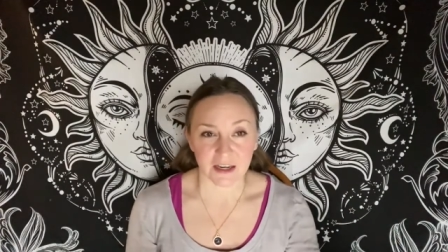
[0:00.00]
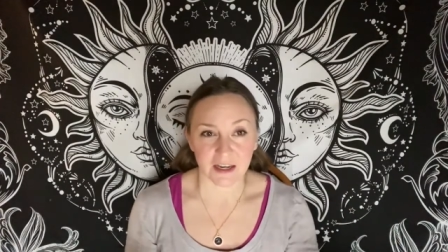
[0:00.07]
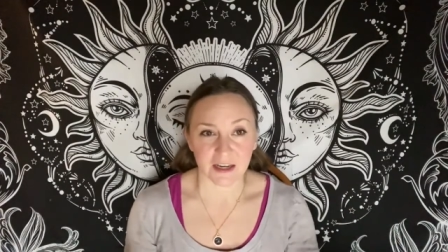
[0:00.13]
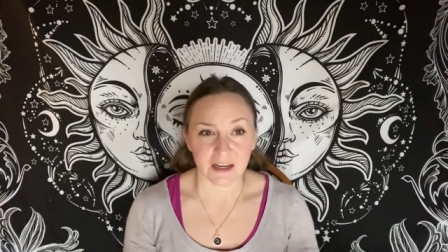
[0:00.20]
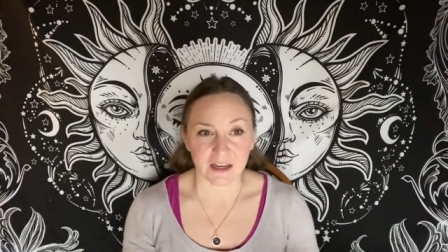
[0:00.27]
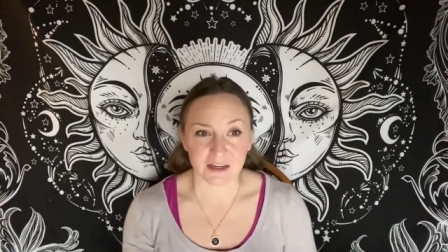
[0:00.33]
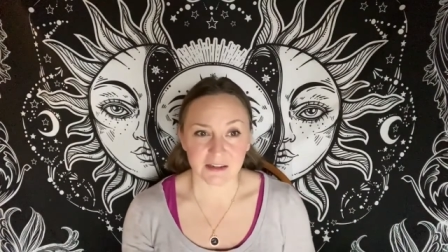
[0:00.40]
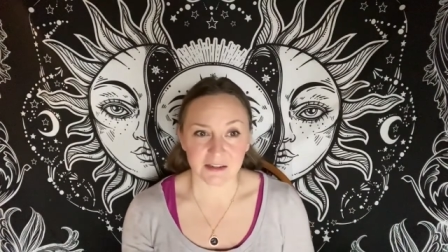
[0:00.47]

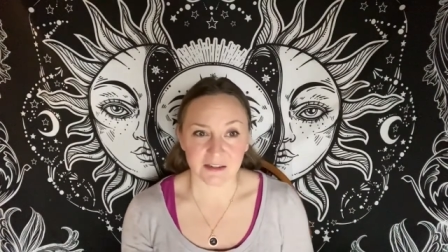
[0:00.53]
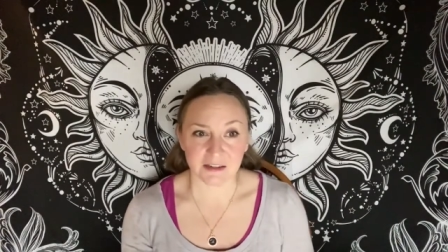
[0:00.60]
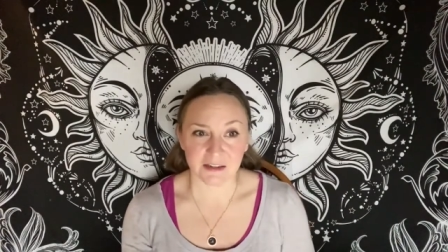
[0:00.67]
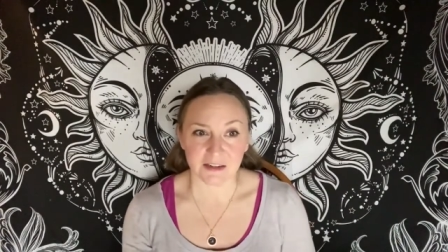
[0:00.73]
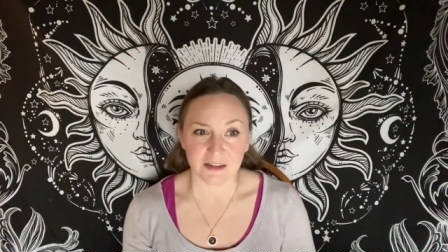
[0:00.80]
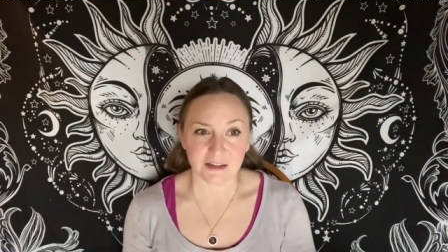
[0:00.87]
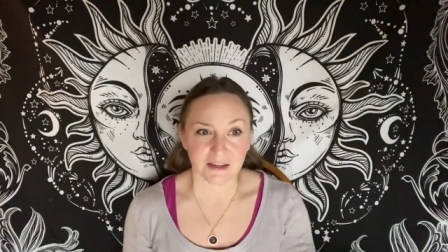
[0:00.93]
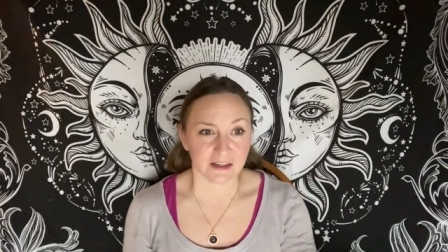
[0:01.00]

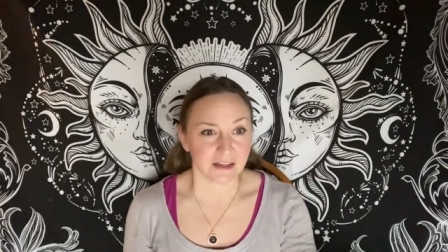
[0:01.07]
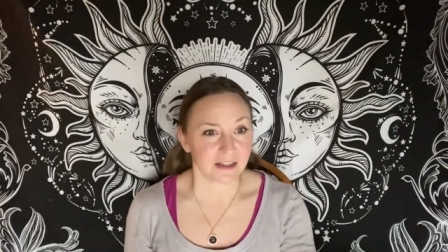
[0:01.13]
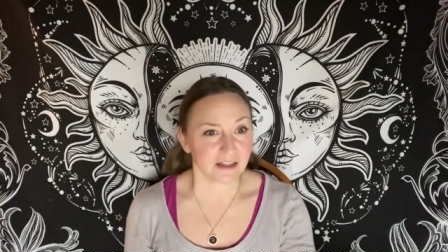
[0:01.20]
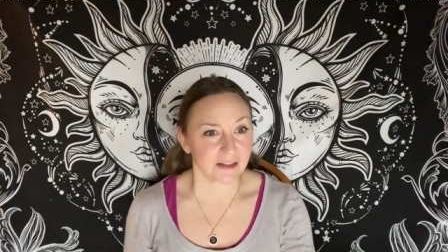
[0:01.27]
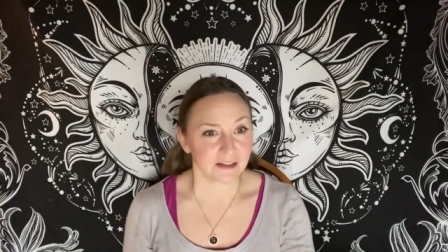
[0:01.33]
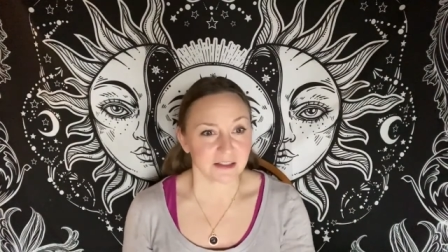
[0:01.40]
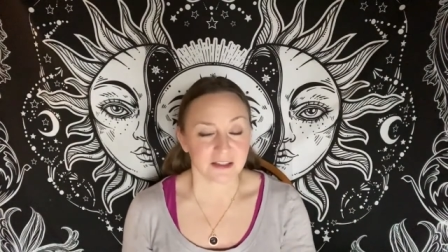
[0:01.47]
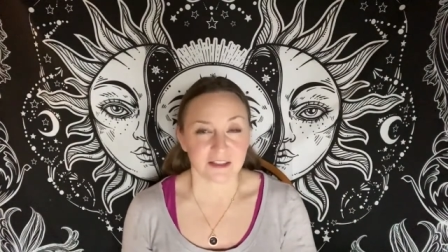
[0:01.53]
And
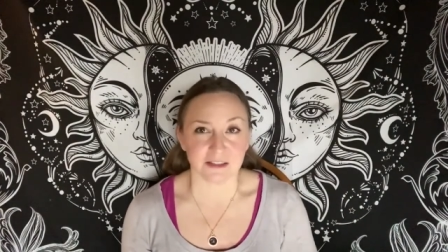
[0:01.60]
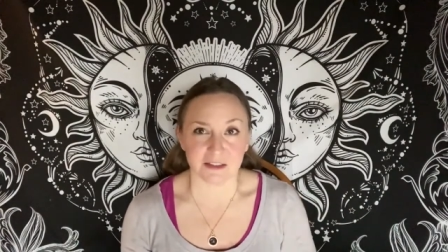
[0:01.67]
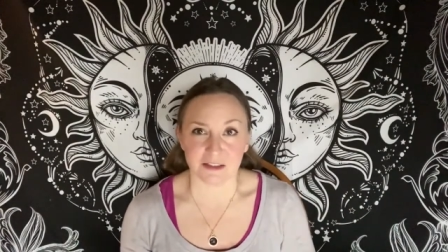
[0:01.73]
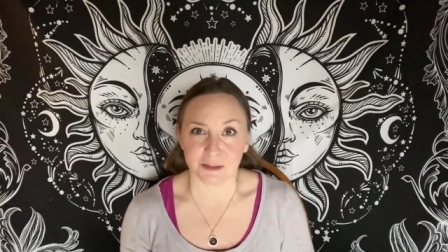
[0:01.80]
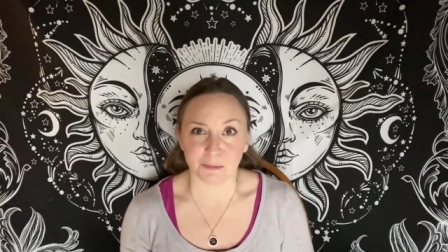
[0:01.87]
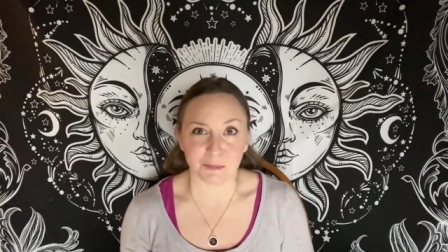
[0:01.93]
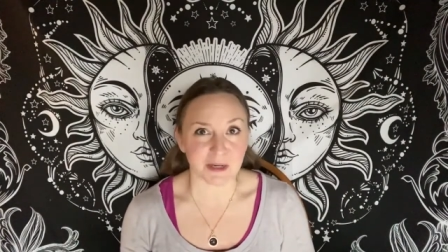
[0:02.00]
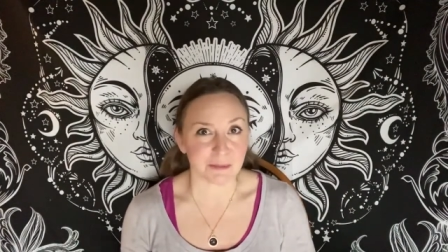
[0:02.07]
the
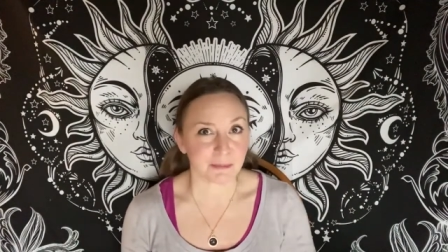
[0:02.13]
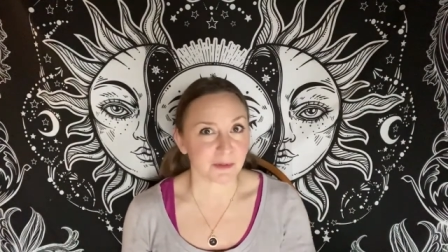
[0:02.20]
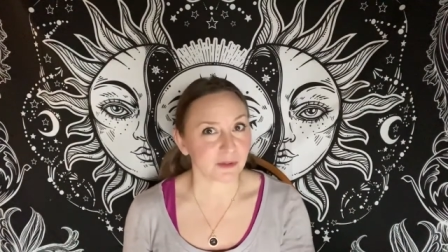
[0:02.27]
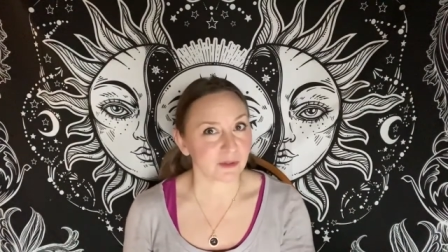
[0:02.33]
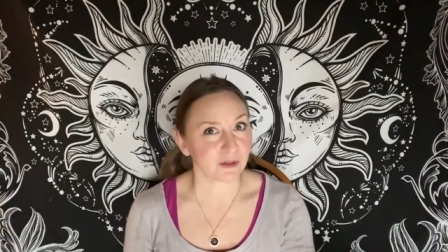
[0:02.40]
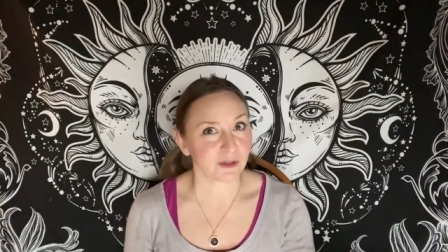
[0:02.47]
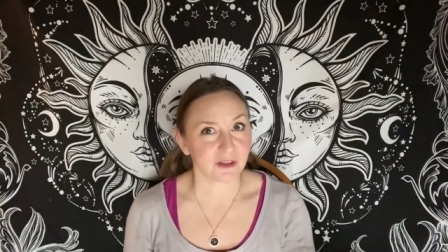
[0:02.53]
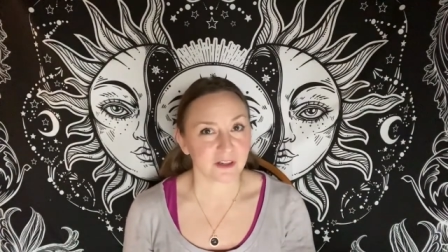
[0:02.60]
the
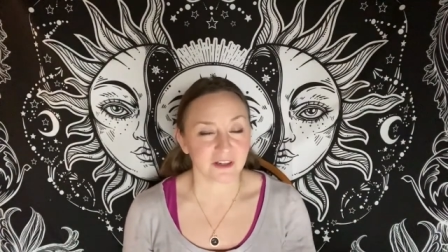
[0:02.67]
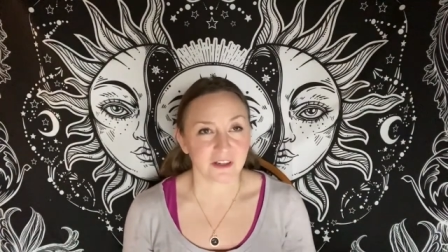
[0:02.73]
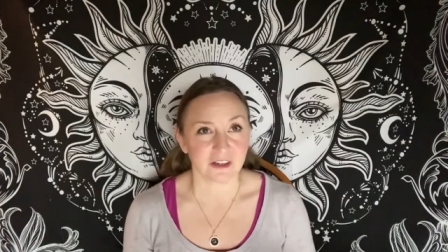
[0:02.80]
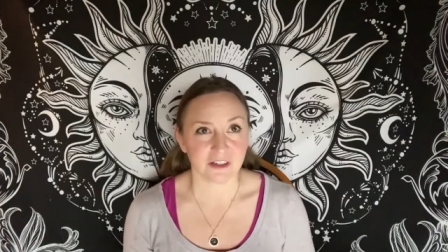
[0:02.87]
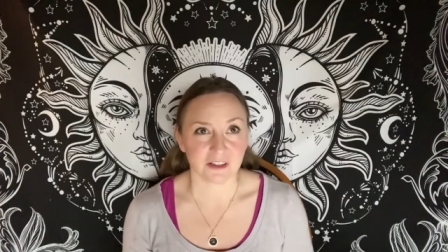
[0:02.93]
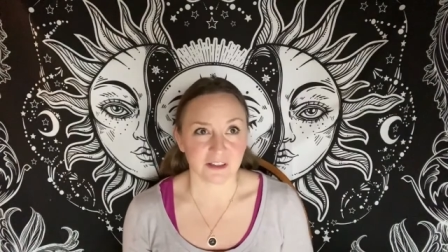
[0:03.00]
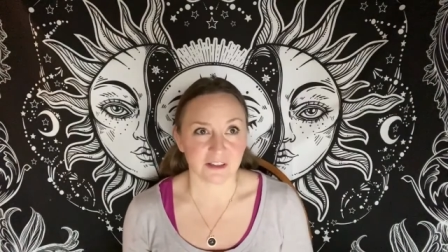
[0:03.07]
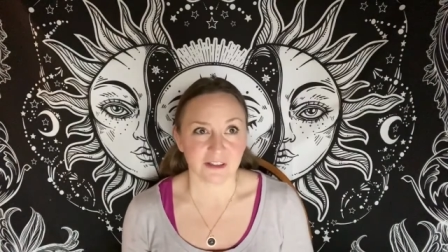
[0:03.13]
people
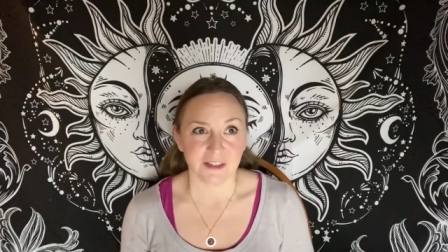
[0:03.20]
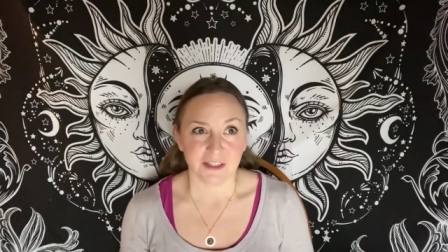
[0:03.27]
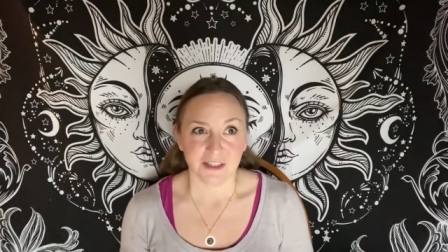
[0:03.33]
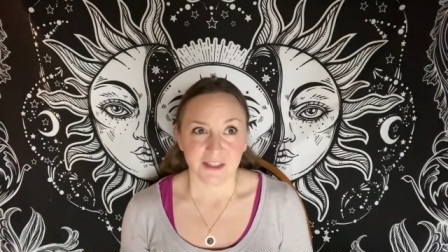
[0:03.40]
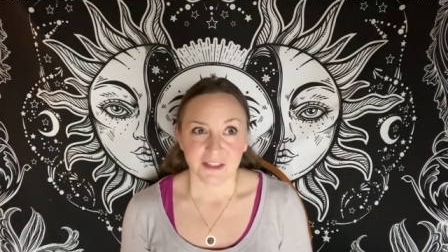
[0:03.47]
are